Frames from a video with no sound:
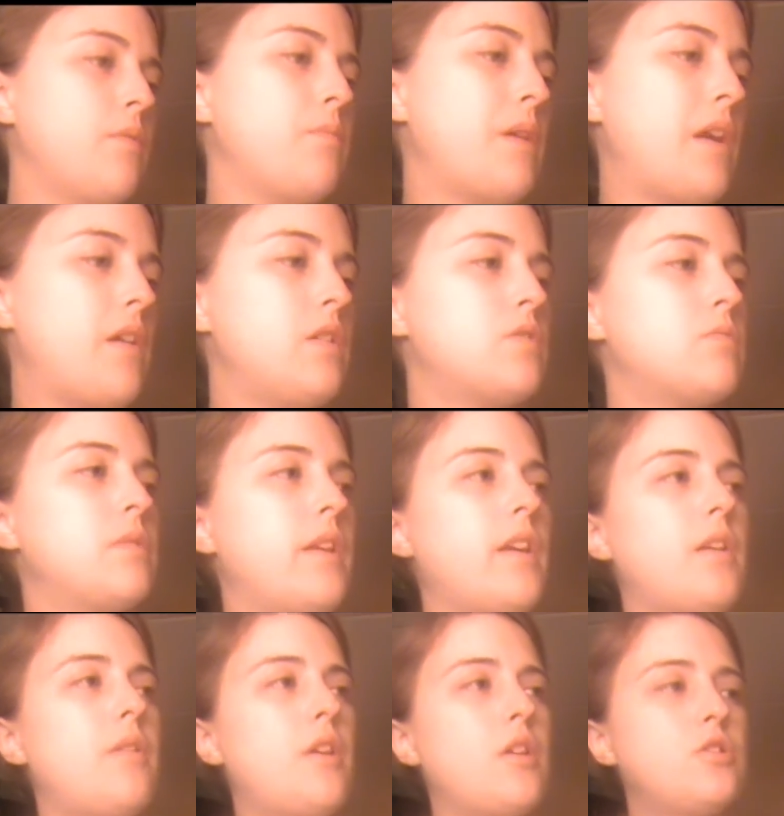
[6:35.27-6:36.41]
palettes from
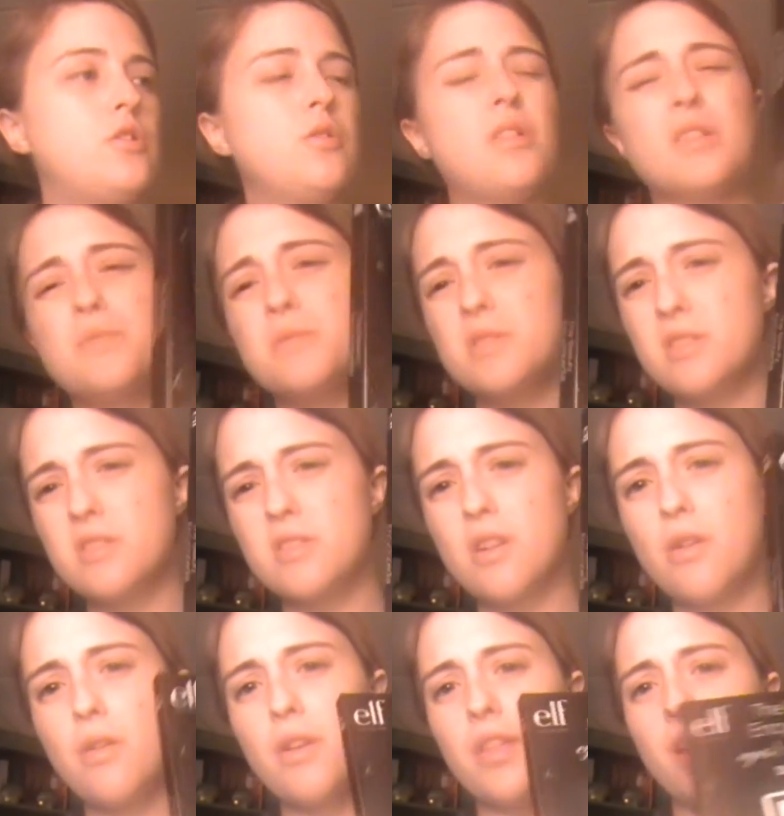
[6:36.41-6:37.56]
like 2 Christmases
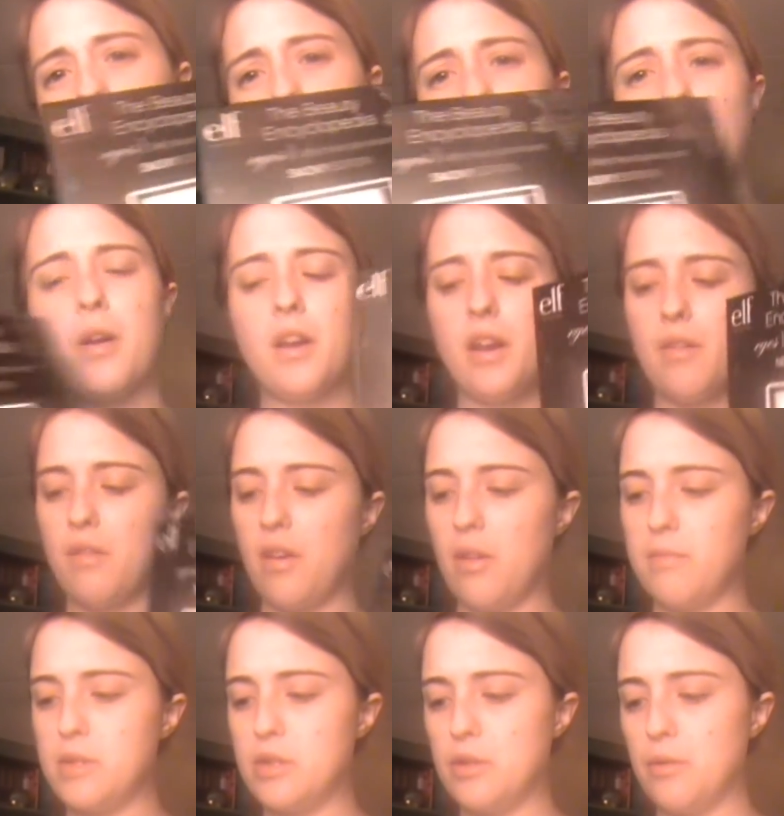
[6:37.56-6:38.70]
ago, I think. I'm probably going to get rid of
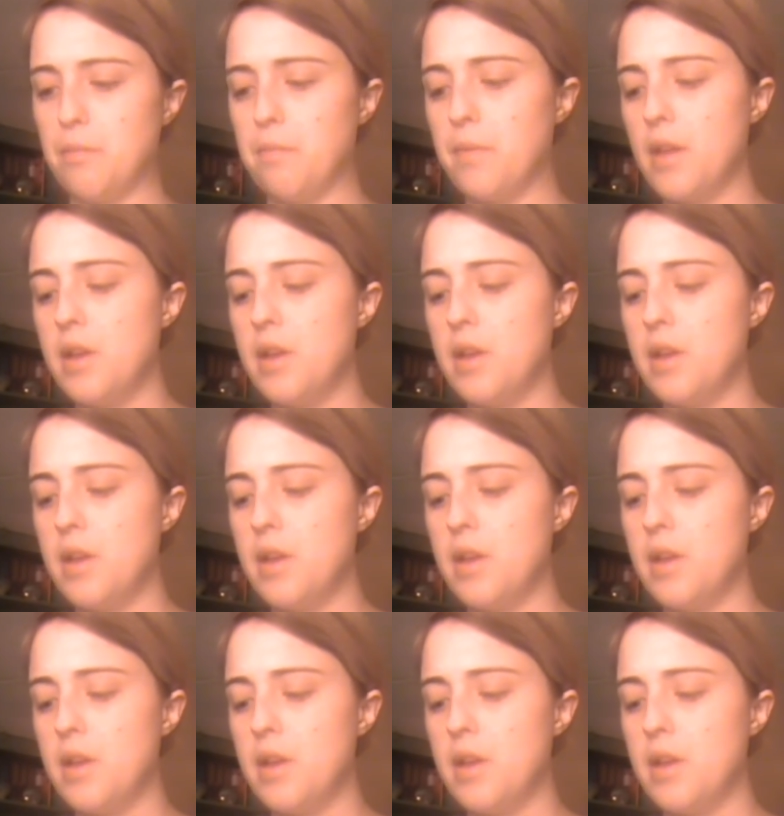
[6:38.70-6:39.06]
them soon.